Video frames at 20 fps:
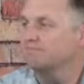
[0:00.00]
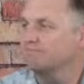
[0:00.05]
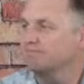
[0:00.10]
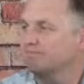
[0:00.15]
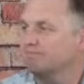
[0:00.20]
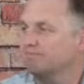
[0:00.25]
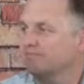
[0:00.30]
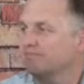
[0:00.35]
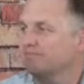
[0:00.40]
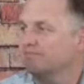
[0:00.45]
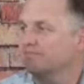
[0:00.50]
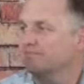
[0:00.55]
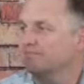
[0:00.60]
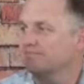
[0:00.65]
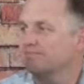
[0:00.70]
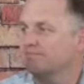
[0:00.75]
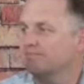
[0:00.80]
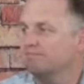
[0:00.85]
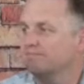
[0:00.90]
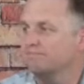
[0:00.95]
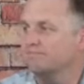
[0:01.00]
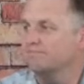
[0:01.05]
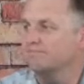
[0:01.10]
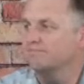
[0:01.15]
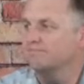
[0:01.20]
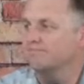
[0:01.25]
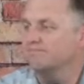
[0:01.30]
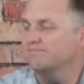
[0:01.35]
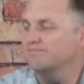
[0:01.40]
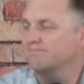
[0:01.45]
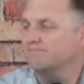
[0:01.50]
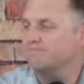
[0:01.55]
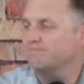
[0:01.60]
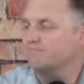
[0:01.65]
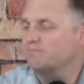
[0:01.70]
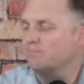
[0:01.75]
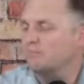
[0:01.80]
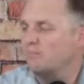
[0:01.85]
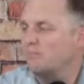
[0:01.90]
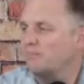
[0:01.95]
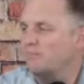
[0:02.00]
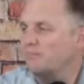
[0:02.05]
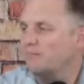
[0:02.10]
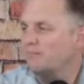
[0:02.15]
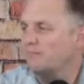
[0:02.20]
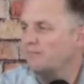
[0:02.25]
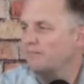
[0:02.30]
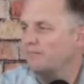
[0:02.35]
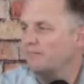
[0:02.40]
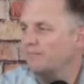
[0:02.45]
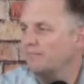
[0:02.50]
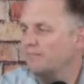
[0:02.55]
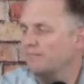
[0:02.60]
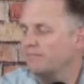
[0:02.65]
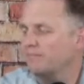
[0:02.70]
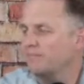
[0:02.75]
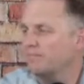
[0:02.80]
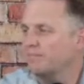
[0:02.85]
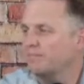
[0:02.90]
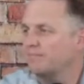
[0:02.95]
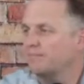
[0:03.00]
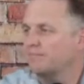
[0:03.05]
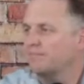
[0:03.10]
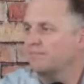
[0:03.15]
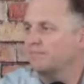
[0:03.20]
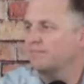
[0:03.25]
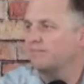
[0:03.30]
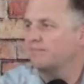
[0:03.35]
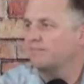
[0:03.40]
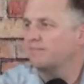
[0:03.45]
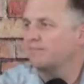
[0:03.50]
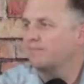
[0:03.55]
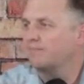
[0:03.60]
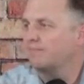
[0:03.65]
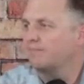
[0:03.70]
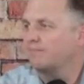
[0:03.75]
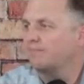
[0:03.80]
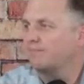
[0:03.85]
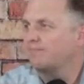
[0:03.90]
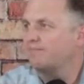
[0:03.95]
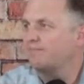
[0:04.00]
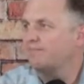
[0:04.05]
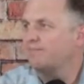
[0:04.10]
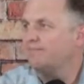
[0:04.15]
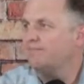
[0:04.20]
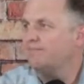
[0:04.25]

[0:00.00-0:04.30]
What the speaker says: The person shown says nothing.